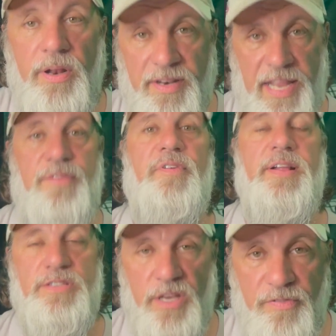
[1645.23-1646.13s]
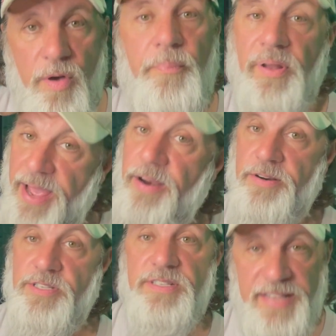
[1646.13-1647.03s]
defensive
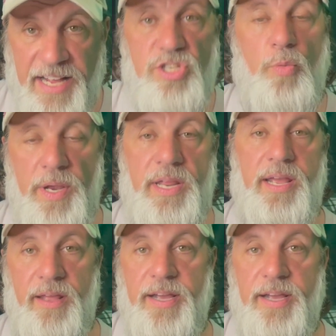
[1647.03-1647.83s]
players. That's what we need.